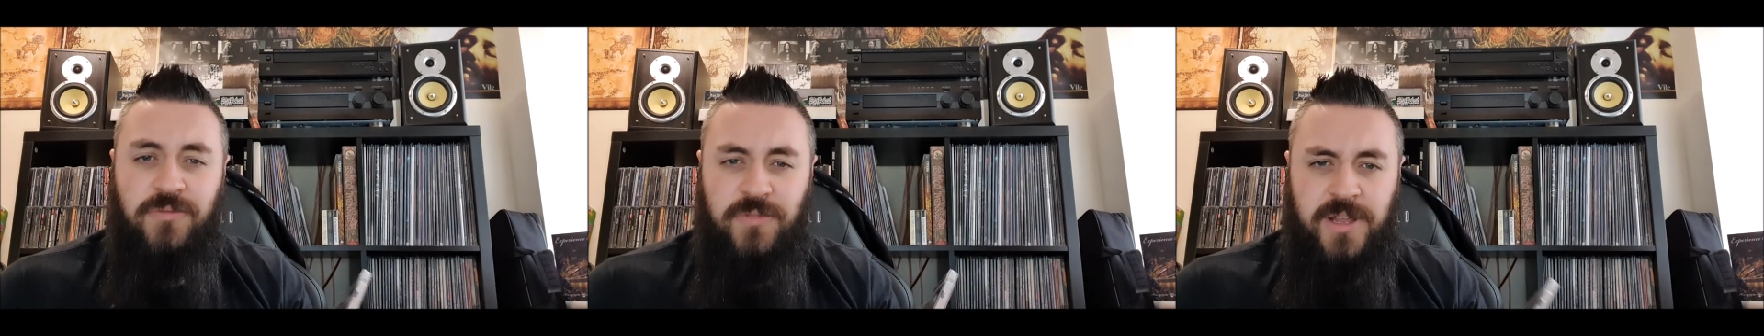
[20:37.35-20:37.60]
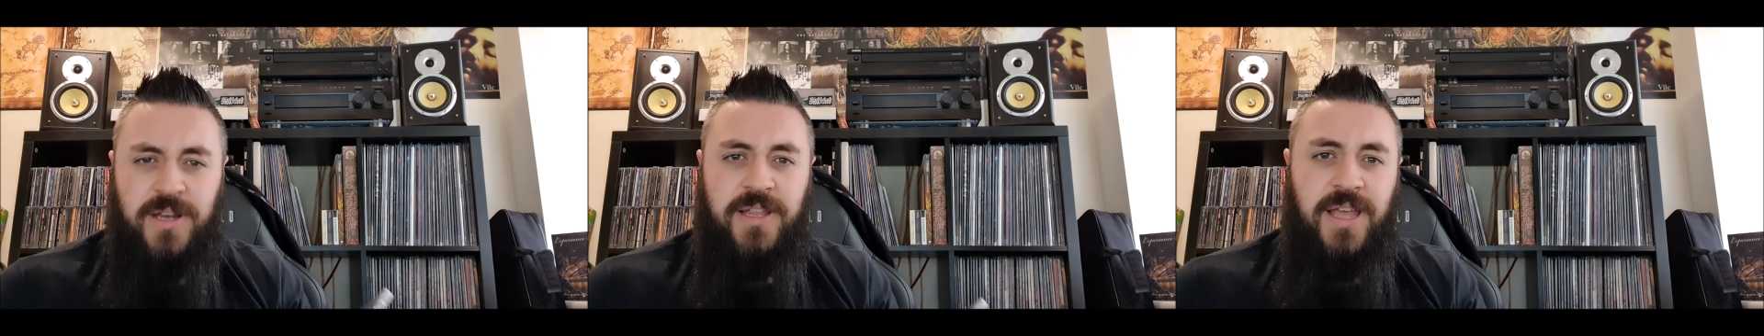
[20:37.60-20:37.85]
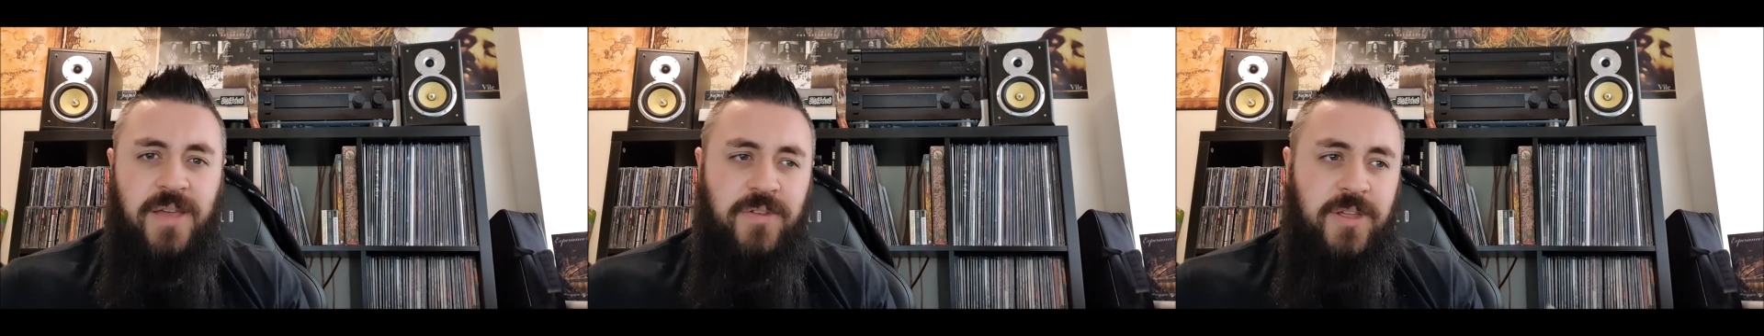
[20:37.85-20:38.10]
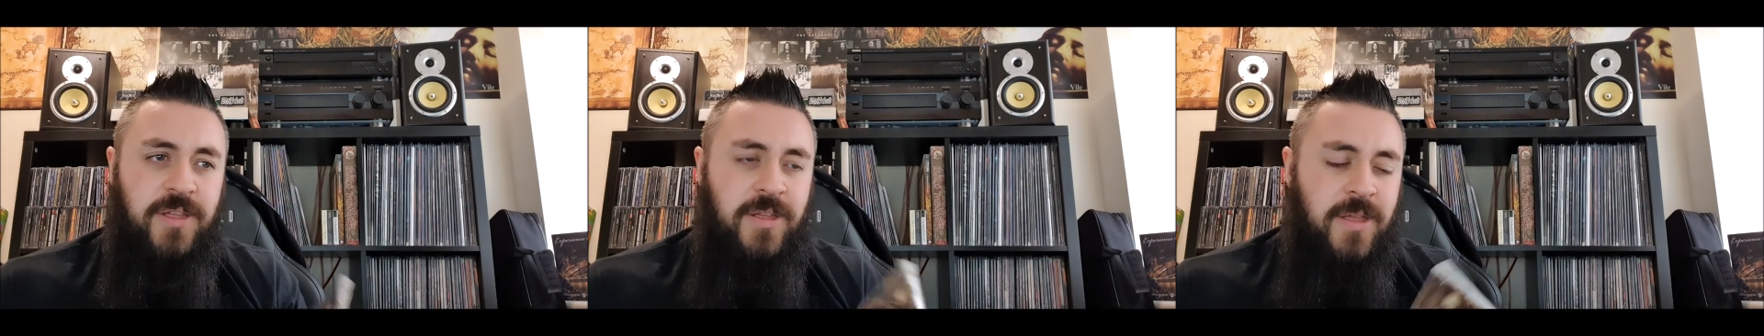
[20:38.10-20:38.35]
really
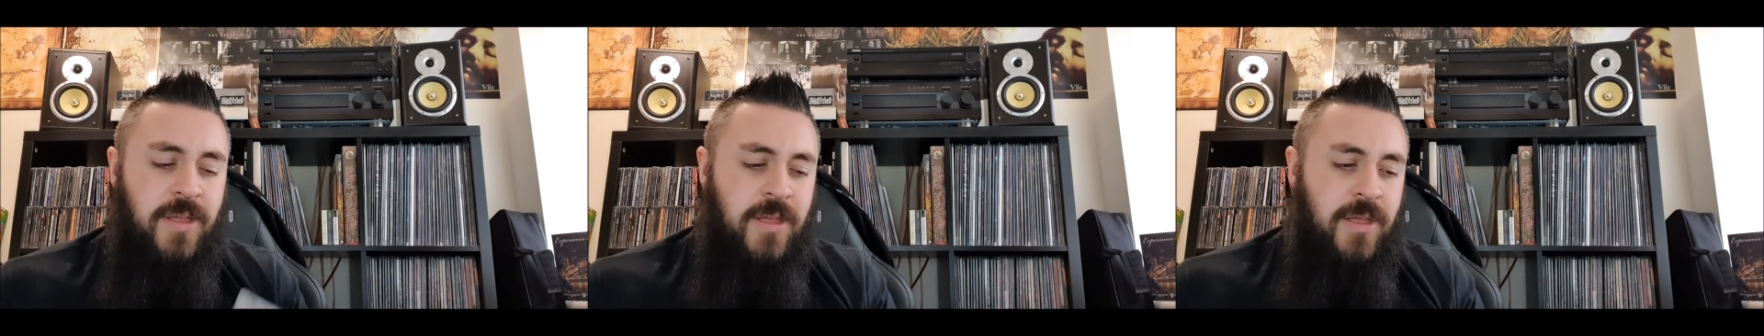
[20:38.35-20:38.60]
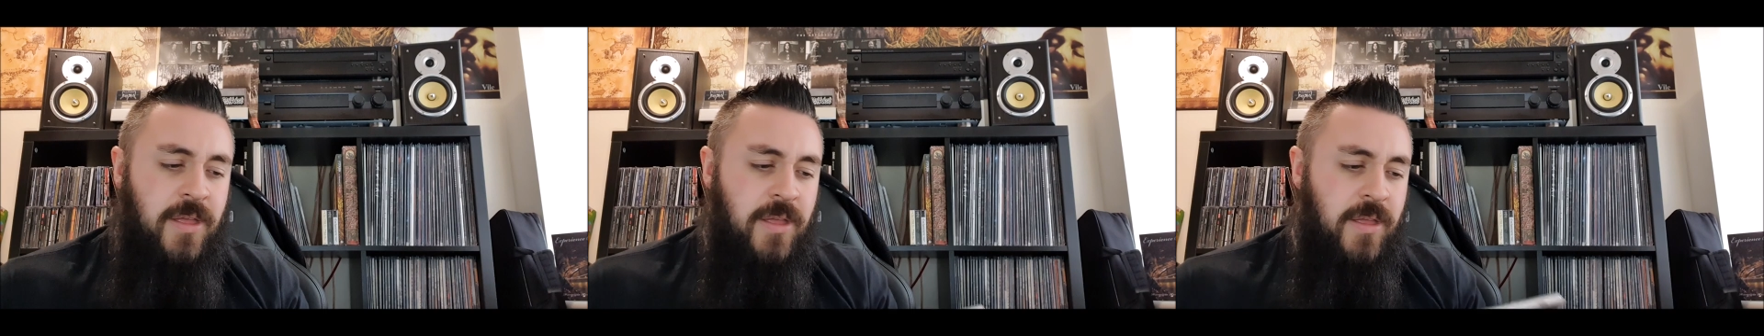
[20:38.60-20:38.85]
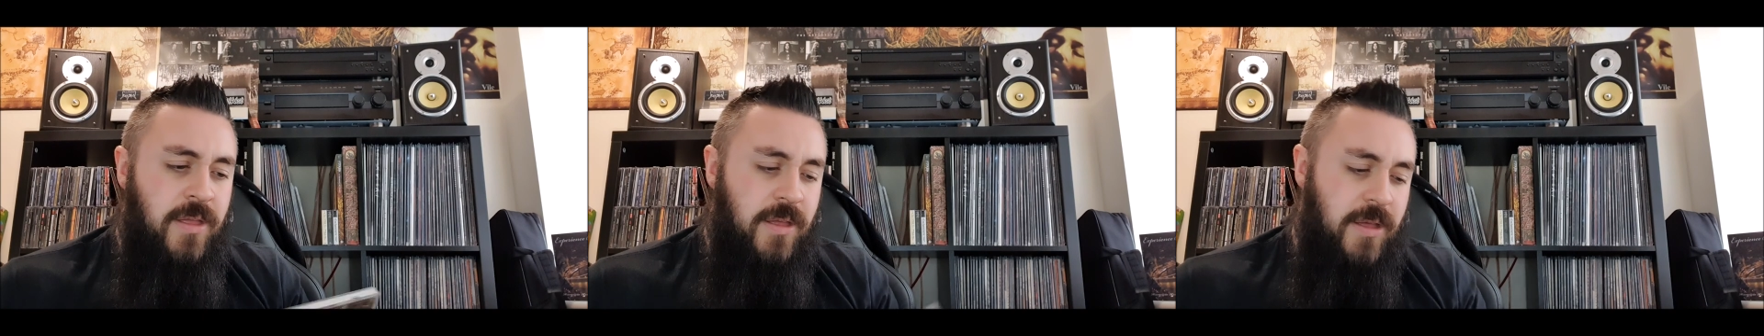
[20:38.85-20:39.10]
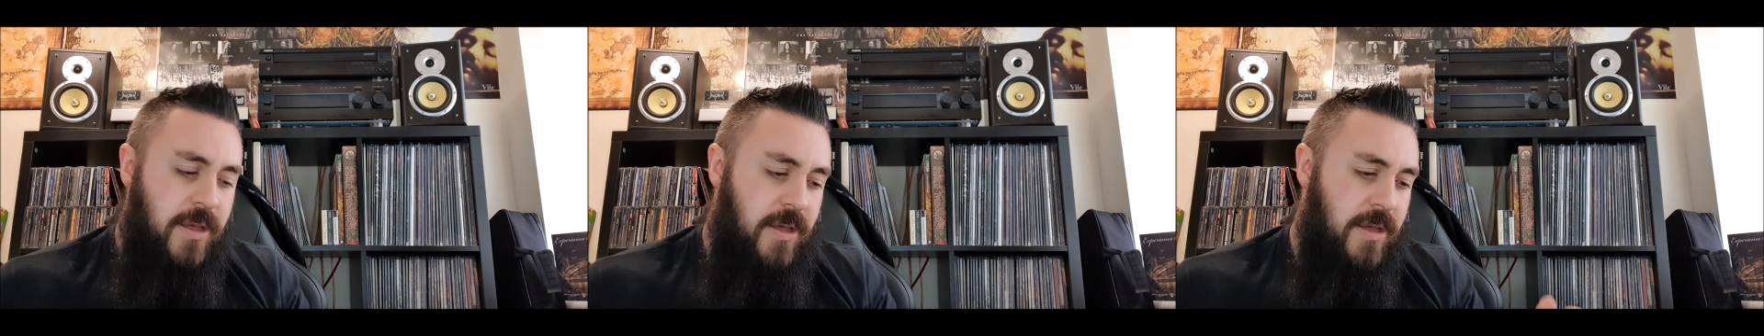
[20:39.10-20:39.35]
heavy.
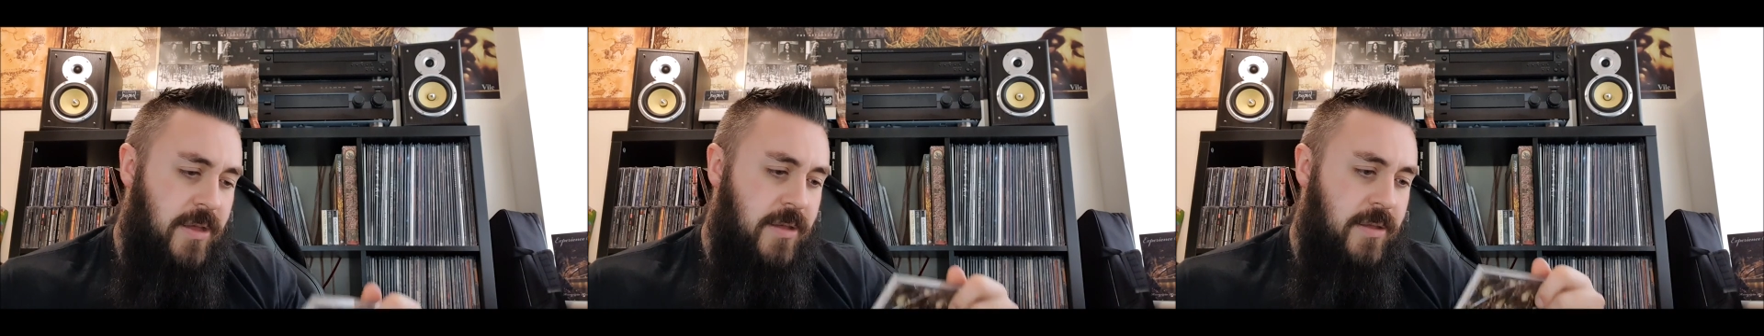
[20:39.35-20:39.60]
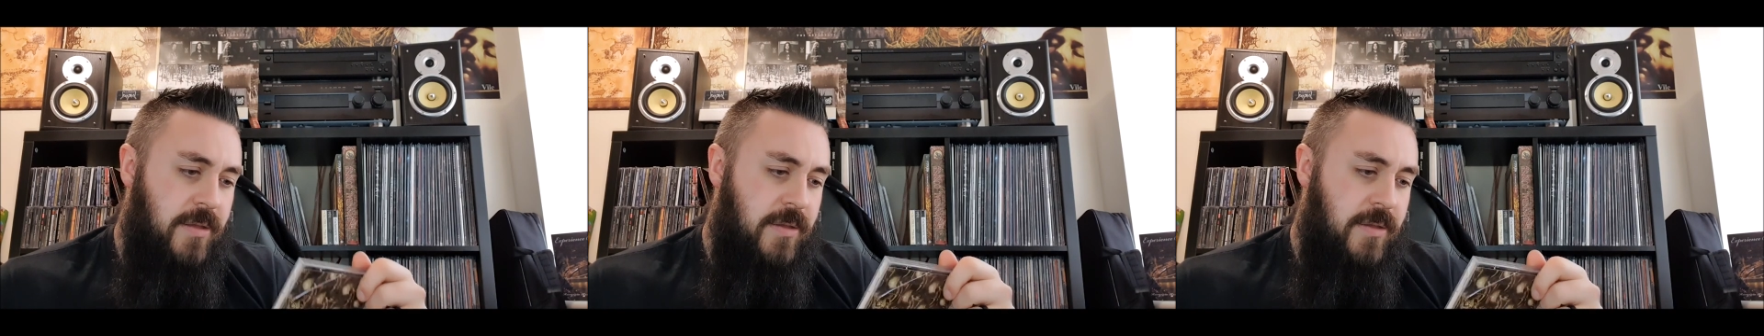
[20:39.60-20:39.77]
Uh,